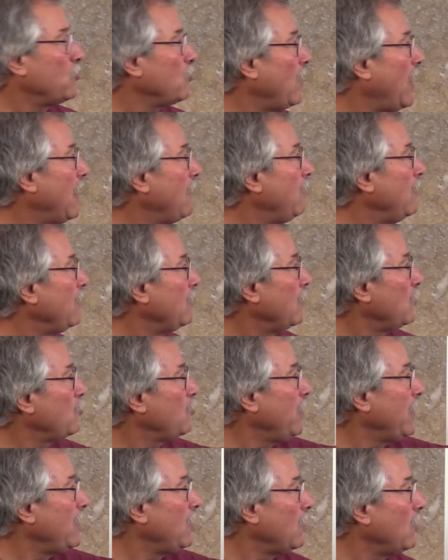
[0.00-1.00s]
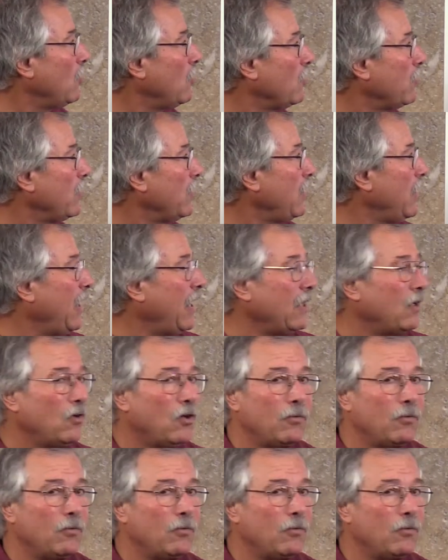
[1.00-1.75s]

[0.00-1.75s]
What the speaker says: driving the trigger or the gate,